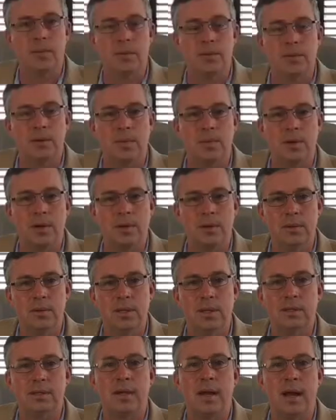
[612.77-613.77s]
with someone who
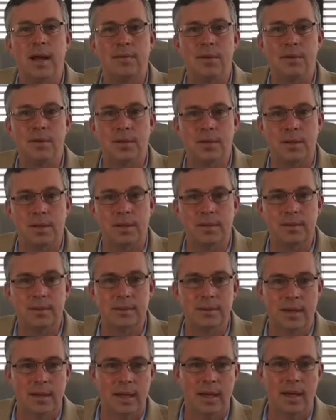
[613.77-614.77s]
doesn't have
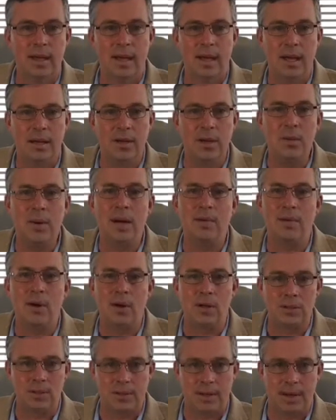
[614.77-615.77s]
insurance and you have
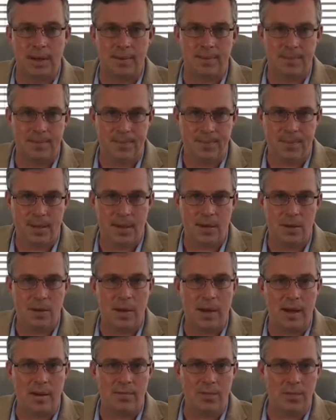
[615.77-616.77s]
Allstate,
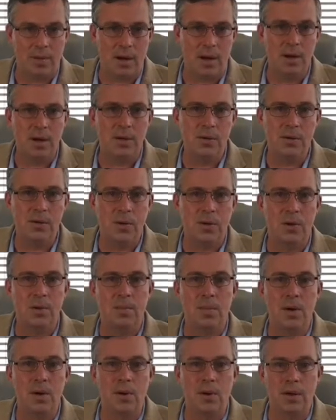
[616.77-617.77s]
you have uninsured
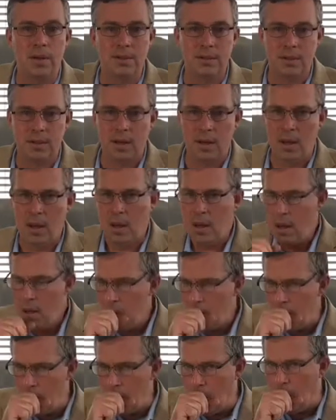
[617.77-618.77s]
motorists,
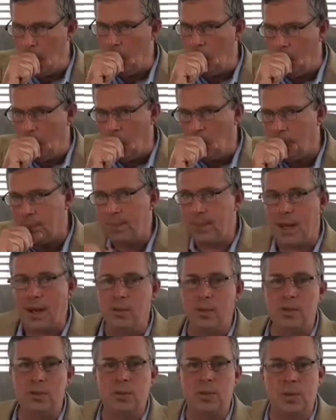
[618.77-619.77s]
they
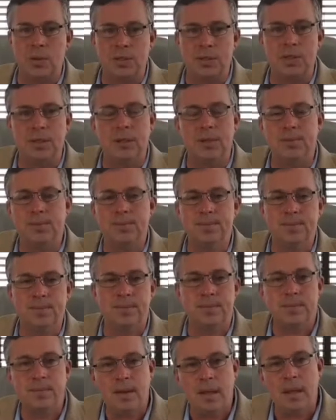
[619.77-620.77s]
will treat you
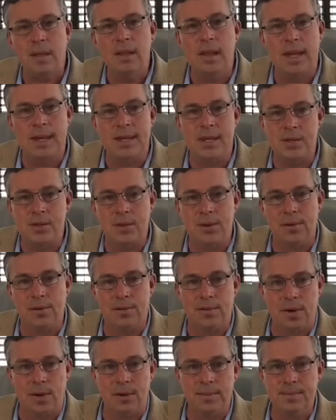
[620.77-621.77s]
like it's your
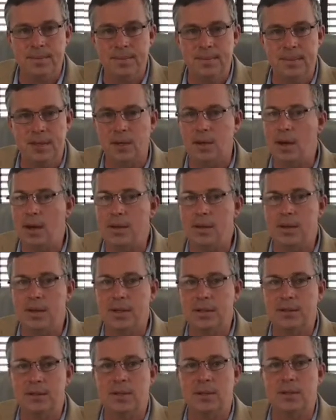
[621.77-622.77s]
fault. There are other
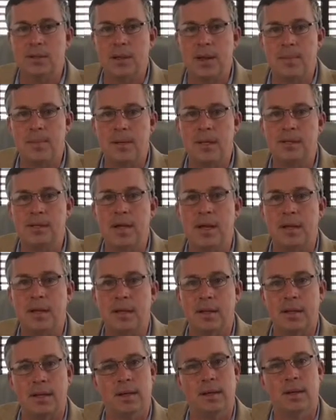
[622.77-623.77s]
insurance companies out
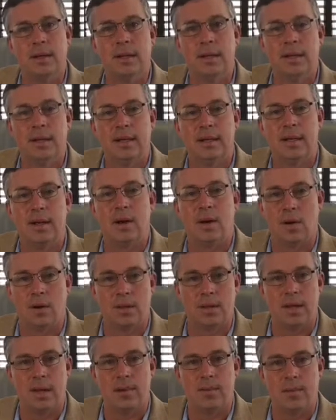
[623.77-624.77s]
there that
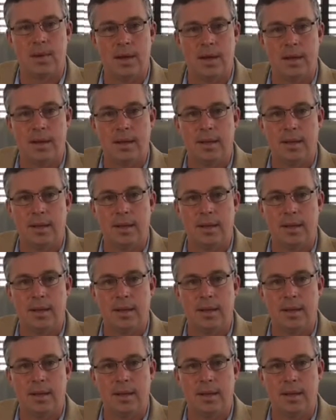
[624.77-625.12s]
aren't that way